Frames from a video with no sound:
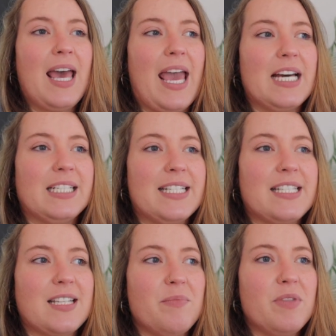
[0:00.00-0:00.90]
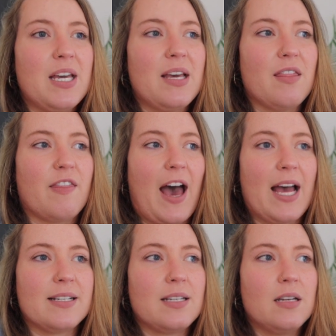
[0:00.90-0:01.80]
and it's something
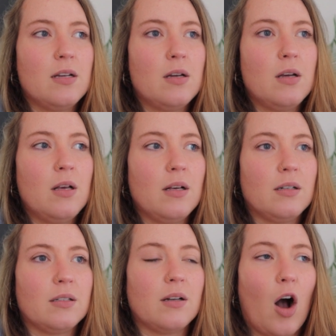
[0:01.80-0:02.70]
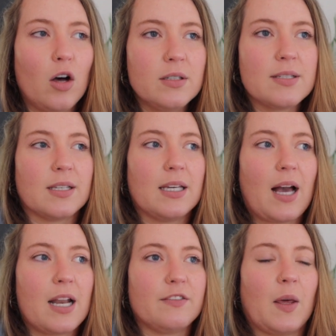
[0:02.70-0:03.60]
that honestly
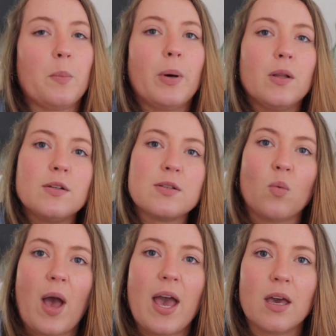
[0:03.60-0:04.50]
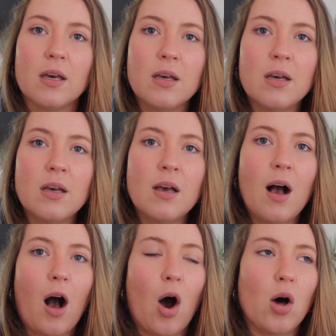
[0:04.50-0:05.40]
kind of like pulls away
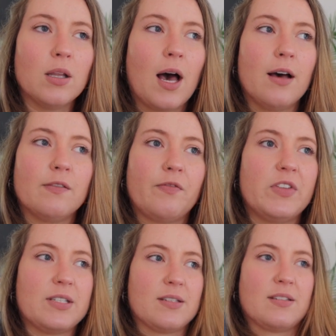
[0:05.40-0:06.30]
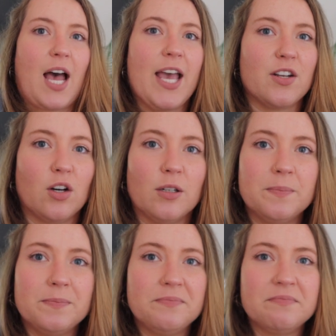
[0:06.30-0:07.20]
all of the
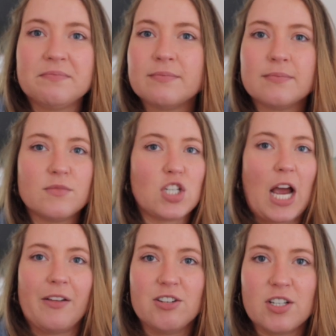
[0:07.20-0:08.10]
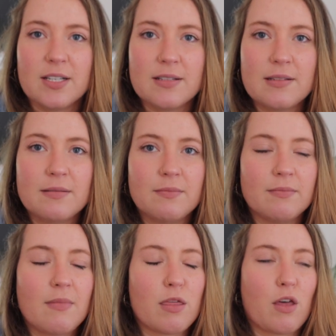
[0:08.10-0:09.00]
societal challenges,
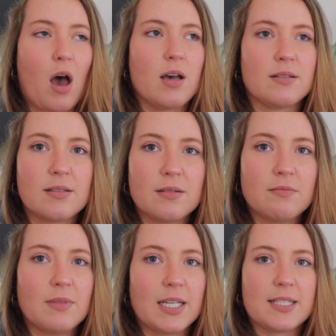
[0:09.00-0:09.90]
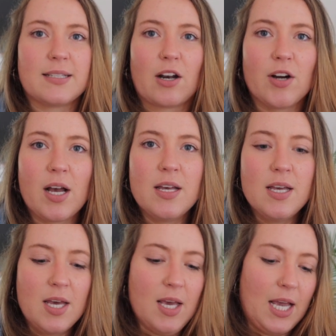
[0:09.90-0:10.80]
thoughts, etc.
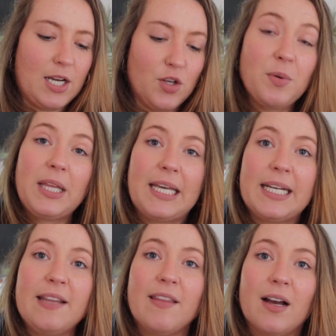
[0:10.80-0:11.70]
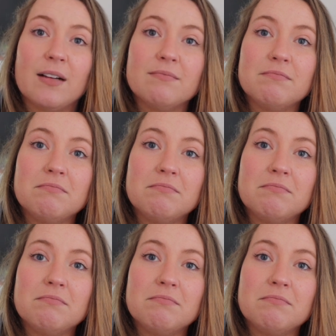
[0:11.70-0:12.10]
And you really get in there